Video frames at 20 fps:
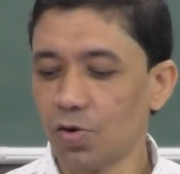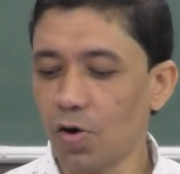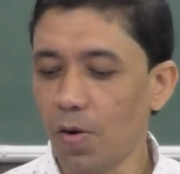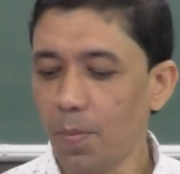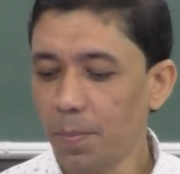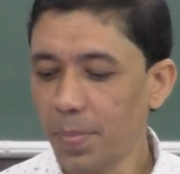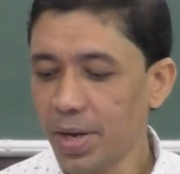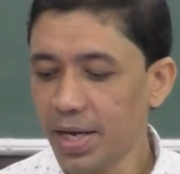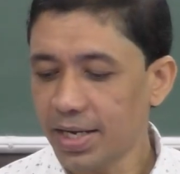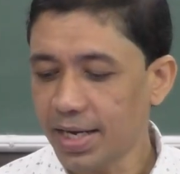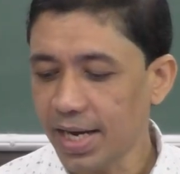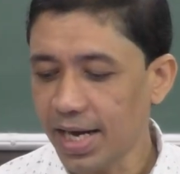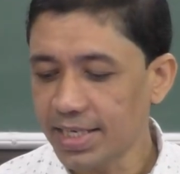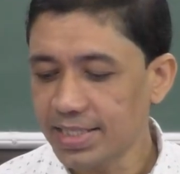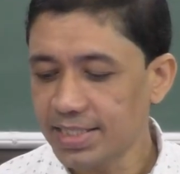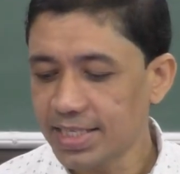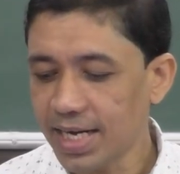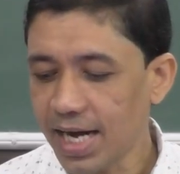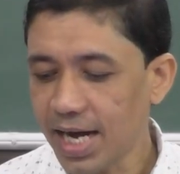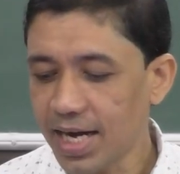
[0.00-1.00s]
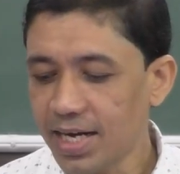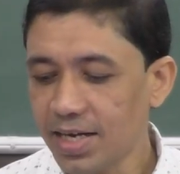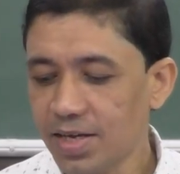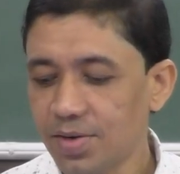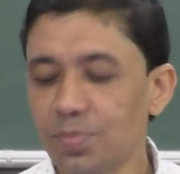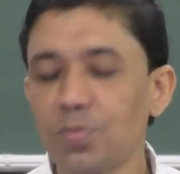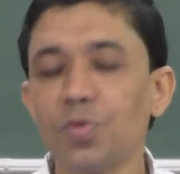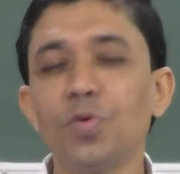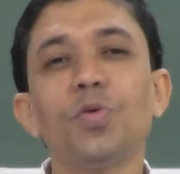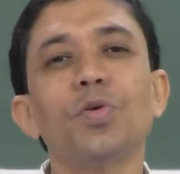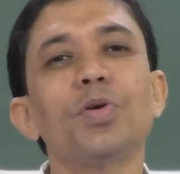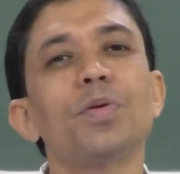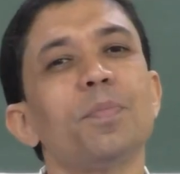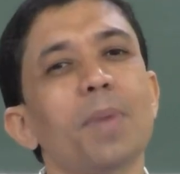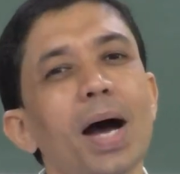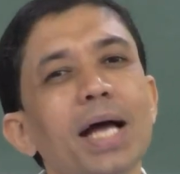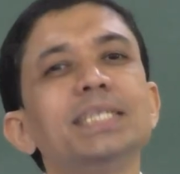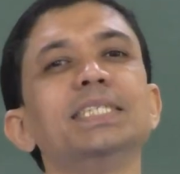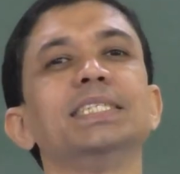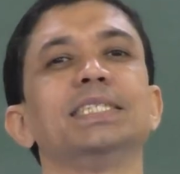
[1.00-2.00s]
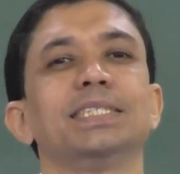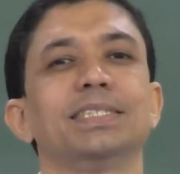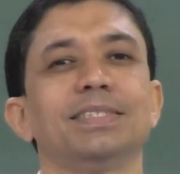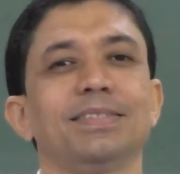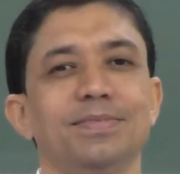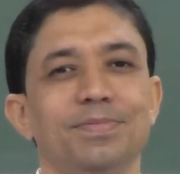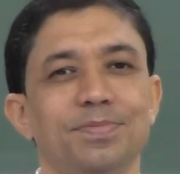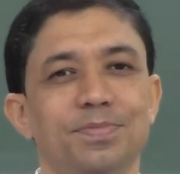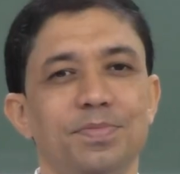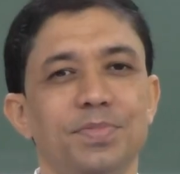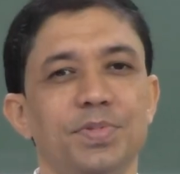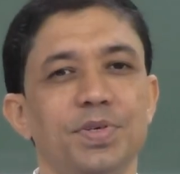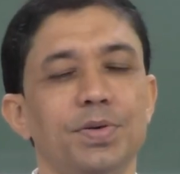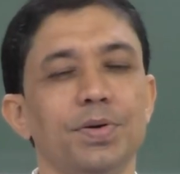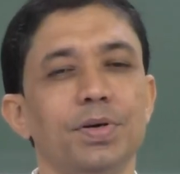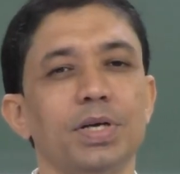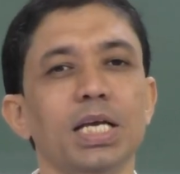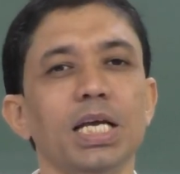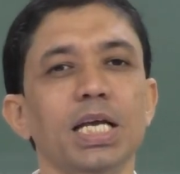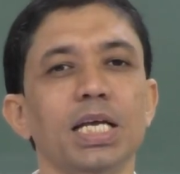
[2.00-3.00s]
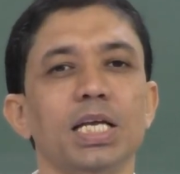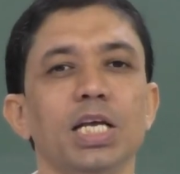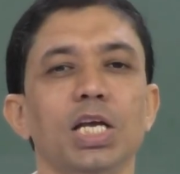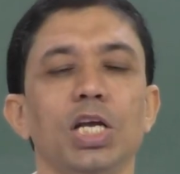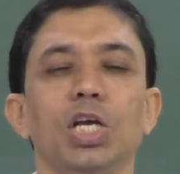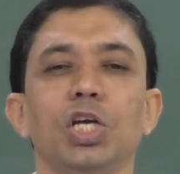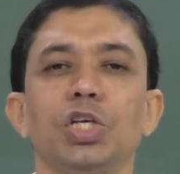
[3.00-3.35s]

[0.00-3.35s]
government can generate more money Okay.